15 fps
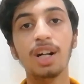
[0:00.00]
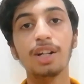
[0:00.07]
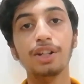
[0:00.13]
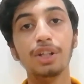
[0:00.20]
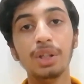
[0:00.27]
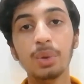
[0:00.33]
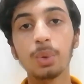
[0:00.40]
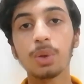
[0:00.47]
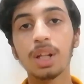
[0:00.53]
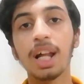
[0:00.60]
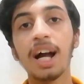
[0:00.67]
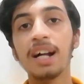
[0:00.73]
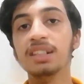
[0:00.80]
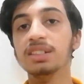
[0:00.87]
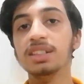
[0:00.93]
new
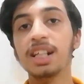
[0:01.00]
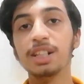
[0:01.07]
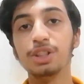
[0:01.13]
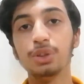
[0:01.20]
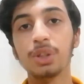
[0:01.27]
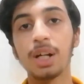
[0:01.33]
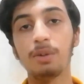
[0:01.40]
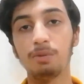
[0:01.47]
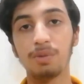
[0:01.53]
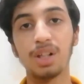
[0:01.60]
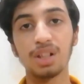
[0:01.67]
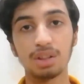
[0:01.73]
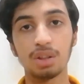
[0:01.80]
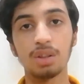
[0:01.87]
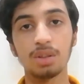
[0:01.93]
clients that you have
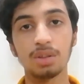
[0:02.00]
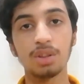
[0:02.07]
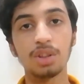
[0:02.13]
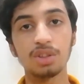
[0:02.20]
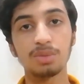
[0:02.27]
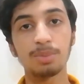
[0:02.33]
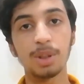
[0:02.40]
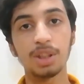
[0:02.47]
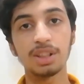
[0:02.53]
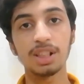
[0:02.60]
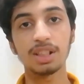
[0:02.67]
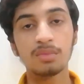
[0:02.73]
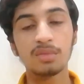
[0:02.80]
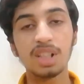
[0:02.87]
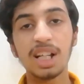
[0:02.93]
worked on those projects.